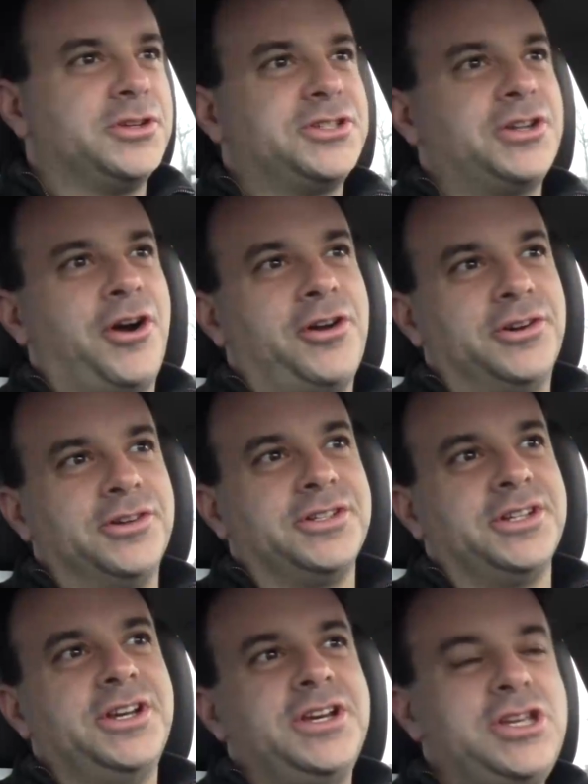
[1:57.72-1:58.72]

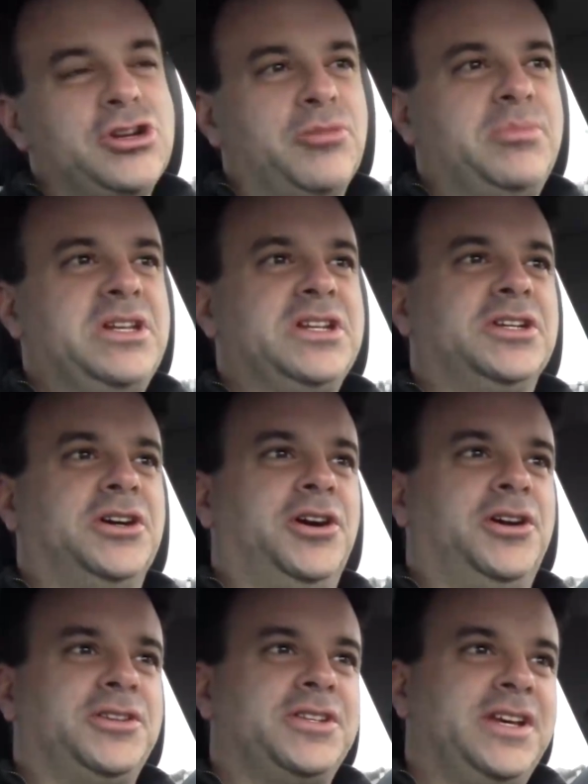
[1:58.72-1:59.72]
starters, European
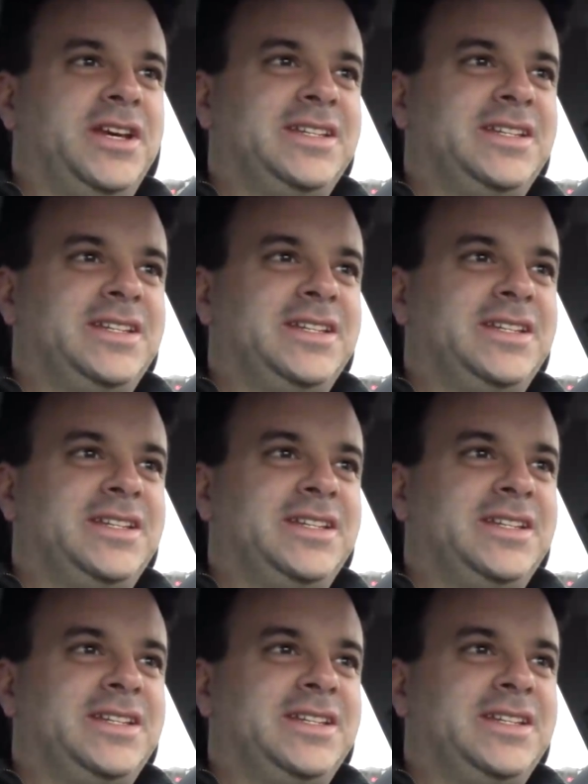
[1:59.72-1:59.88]
cars